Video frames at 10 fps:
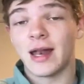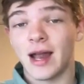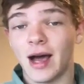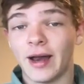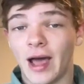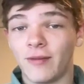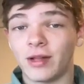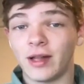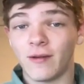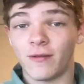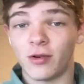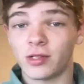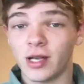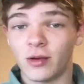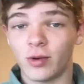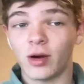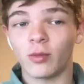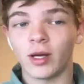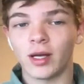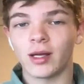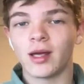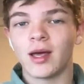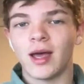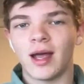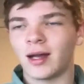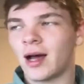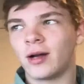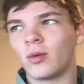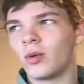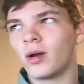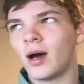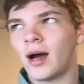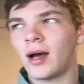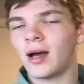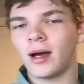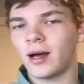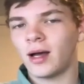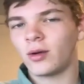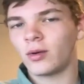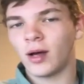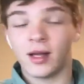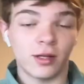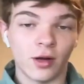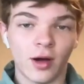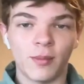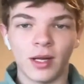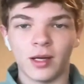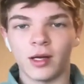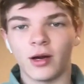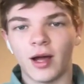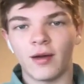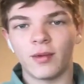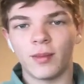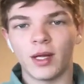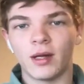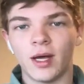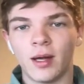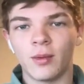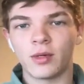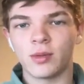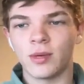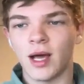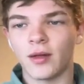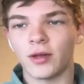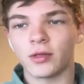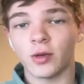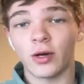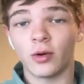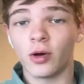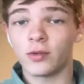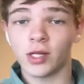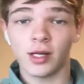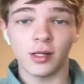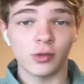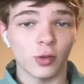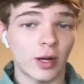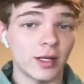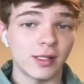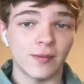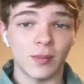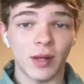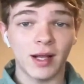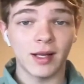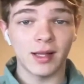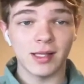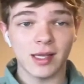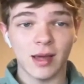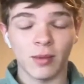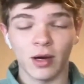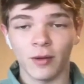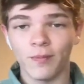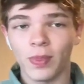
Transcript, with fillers: Not having that first line right wing and I don't I I don't I you know I've been in here I haven't been able to be out there so I don't know if Jonathan Drouin is even playing in this game here.